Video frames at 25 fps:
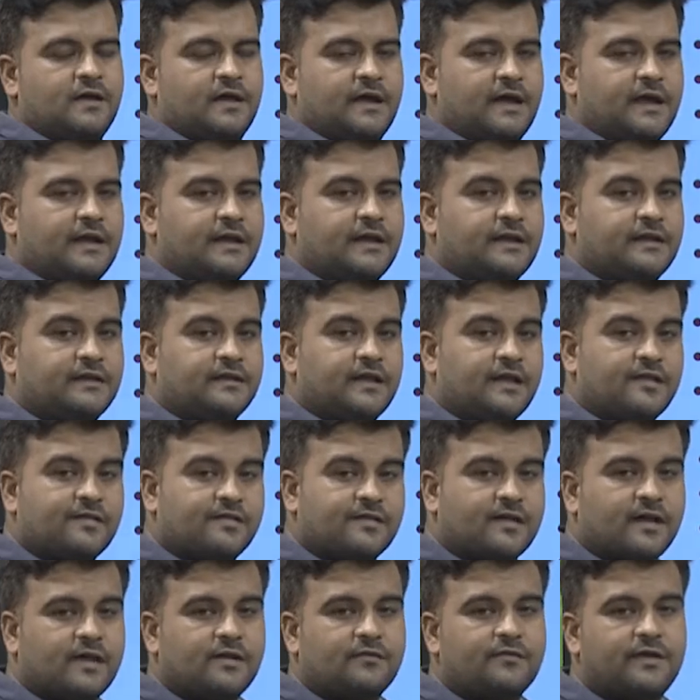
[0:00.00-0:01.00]
and it does
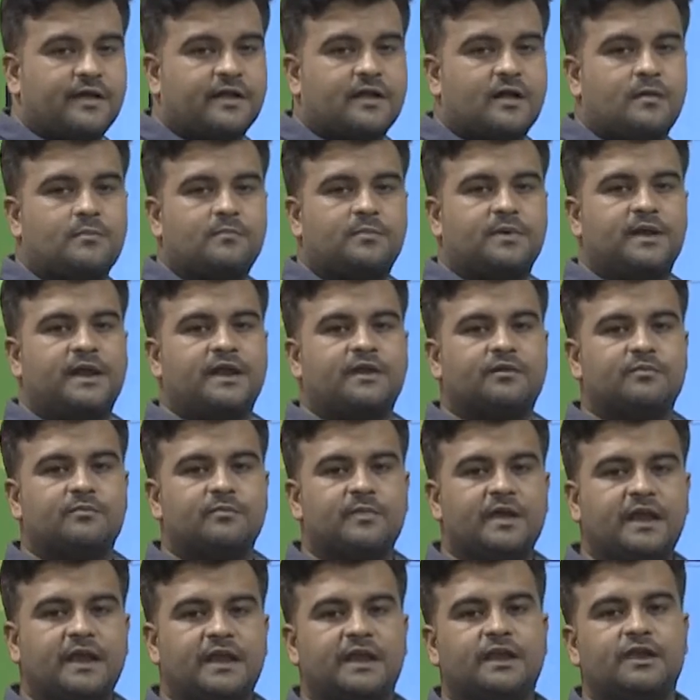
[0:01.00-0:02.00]
convey complete
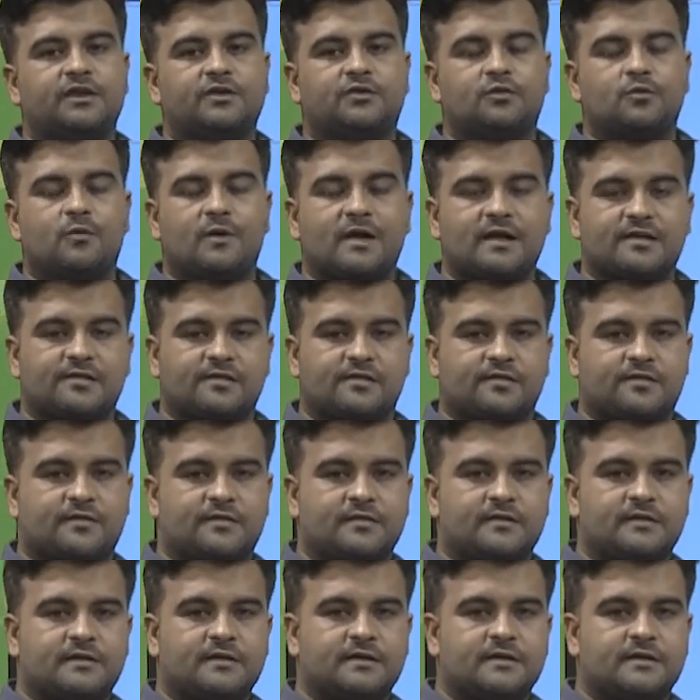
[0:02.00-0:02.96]
meaning to us.